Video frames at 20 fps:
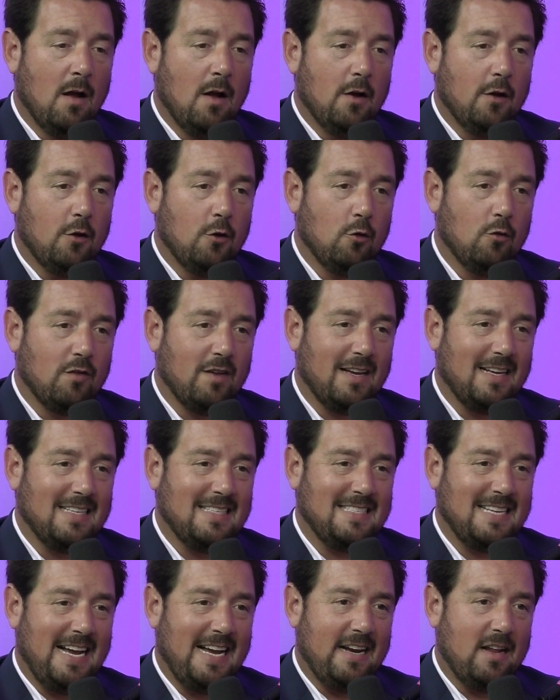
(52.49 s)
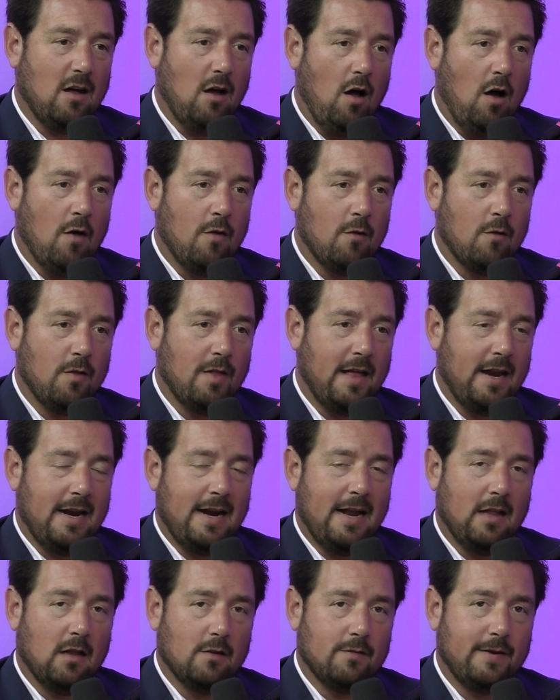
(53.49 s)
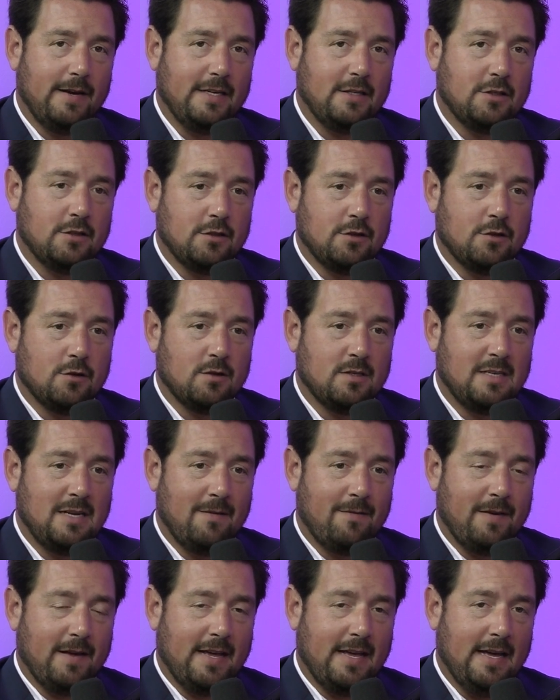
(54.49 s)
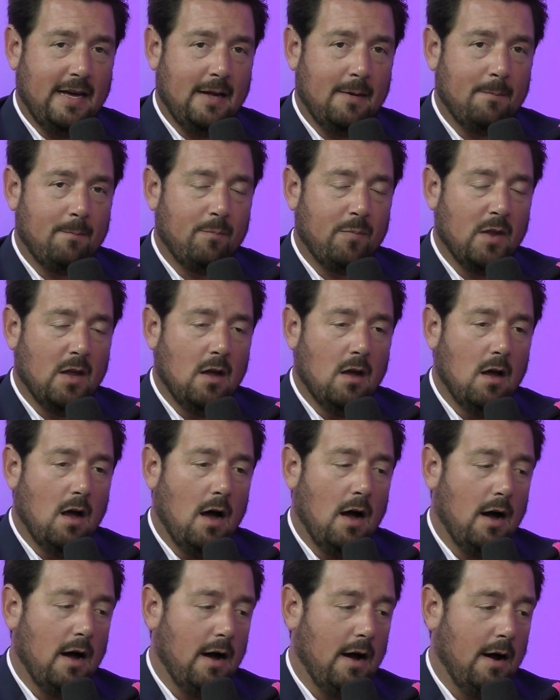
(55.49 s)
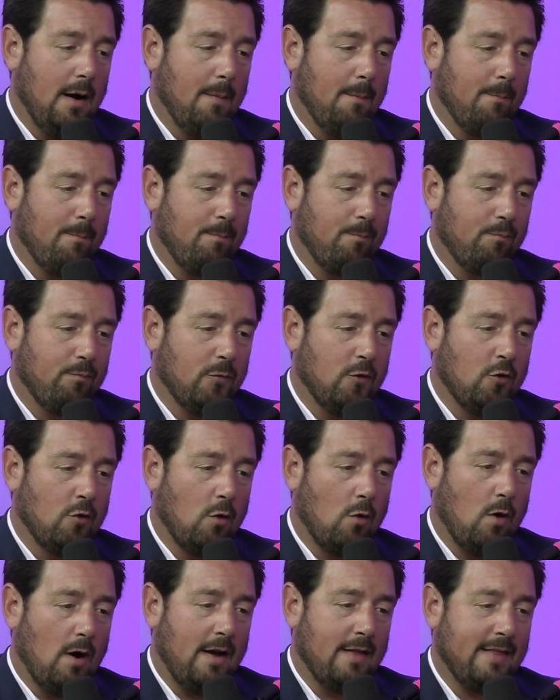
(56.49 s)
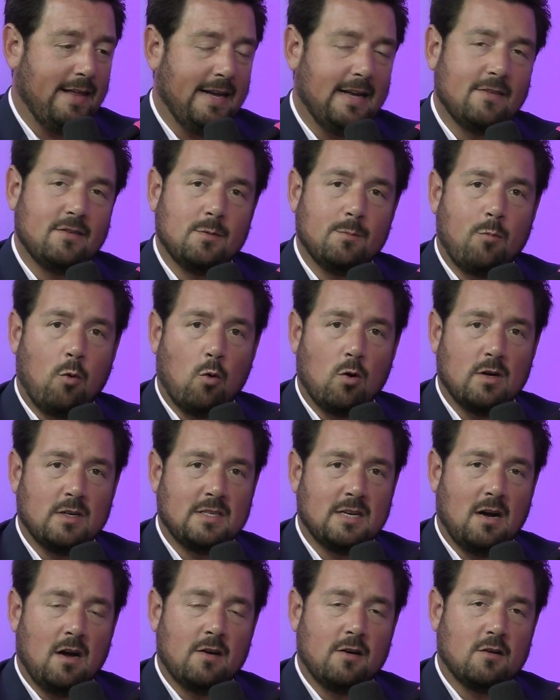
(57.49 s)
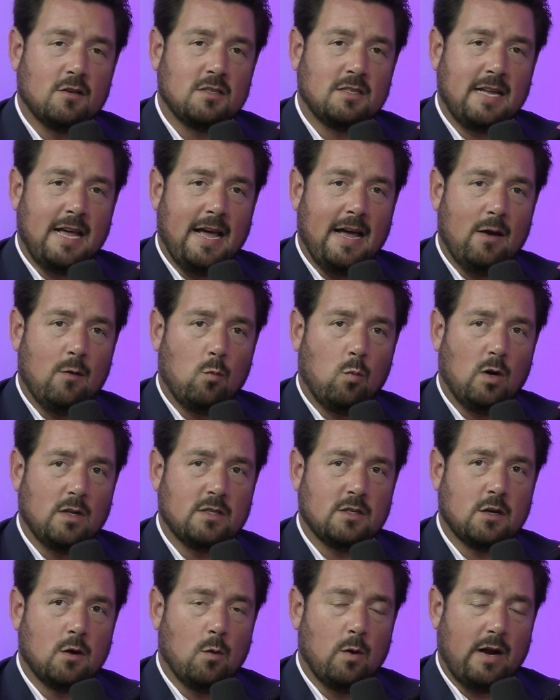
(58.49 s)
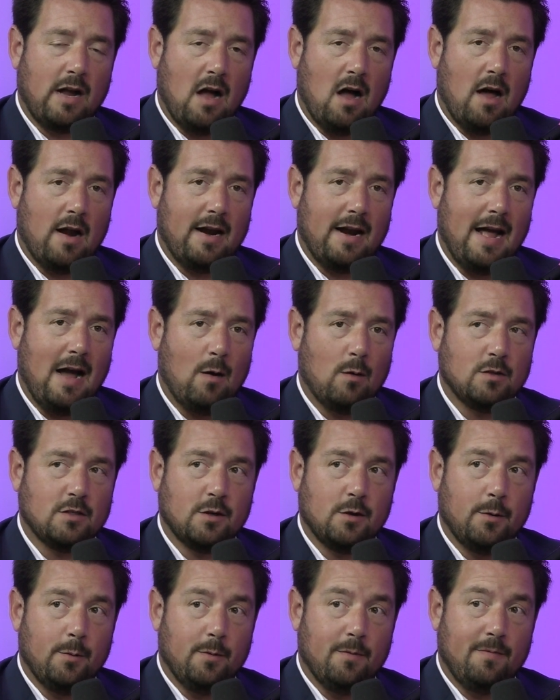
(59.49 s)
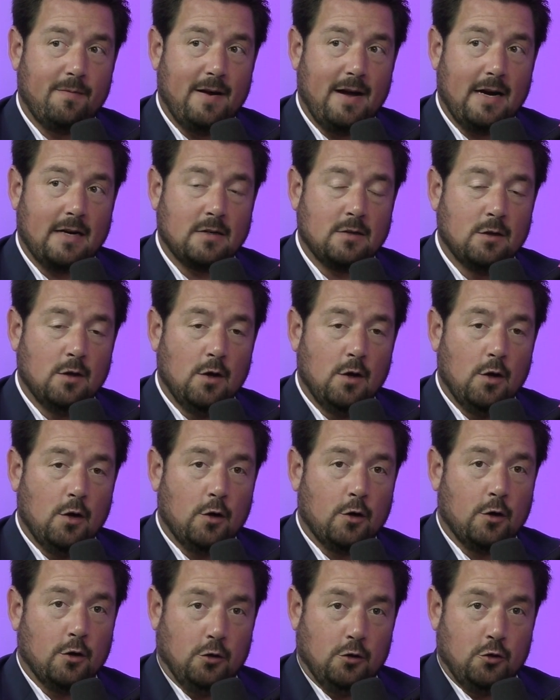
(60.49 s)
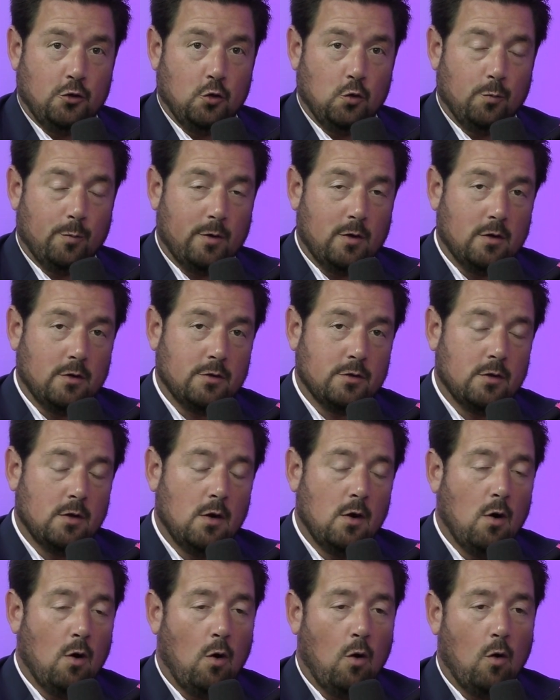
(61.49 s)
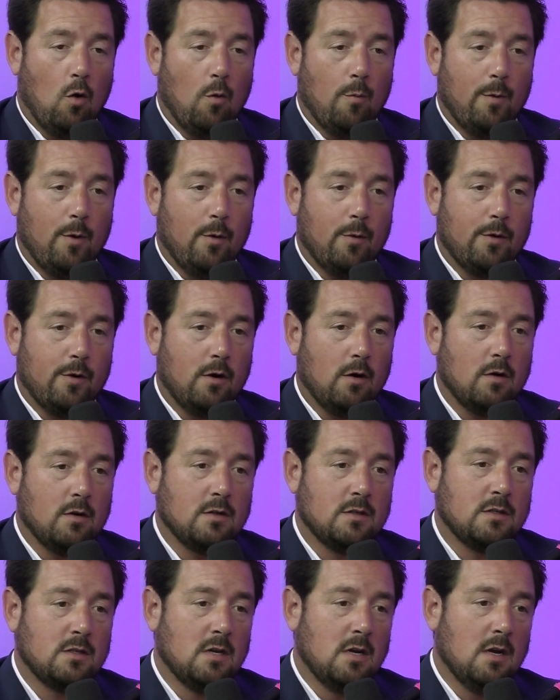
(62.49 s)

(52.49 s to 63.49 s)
using data other than an elevation certificate. So I think it's important to understand what's going on and how it's going to affect consumers, homeowners,